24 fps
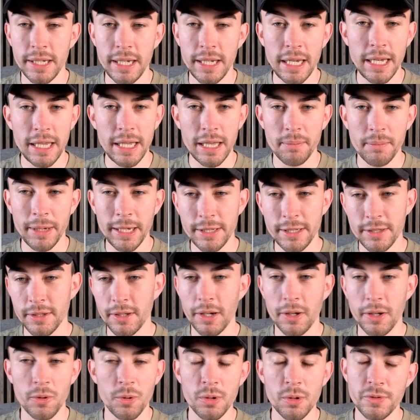He then makes
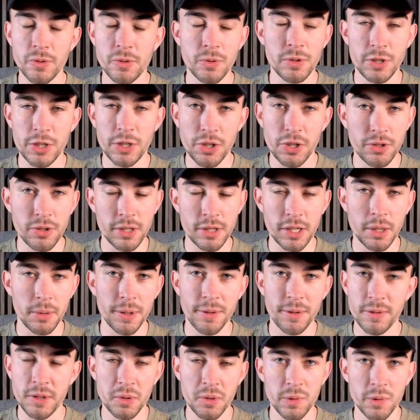an awful decision to go
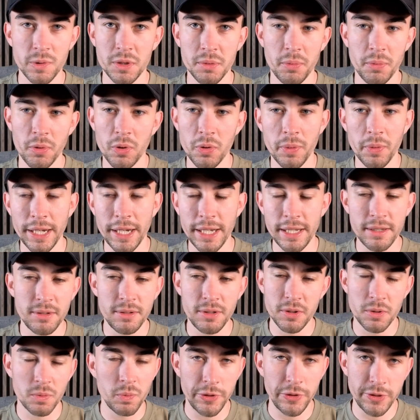over towards the ball when it
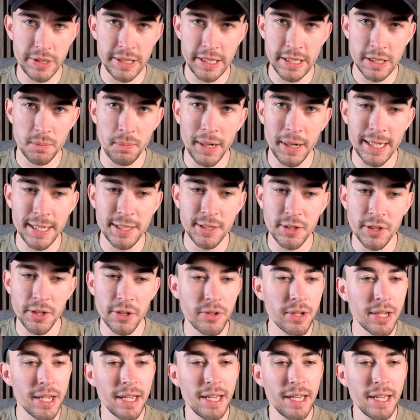just wasn't his place to.